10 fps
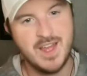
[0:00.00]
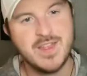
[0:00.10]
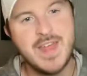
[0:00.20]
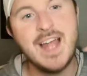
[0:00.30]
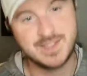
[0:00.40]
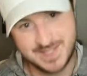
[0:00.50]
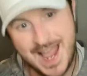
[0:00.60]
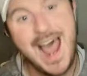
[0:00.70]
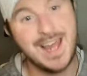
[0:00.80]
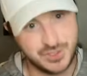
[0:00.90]

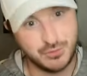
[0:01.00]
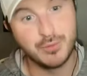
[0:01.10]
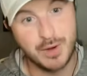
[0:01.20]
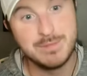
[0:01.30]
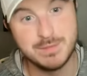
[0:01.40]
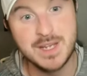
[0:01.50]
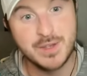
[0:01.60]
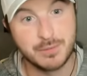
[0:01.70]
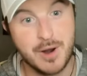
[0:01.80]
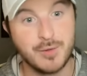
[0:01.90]
That's what rubs me
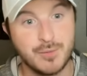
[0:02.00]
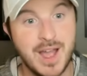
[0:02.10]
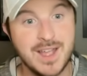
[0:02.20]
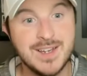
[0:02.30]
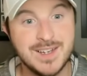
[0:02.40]
the wrong way.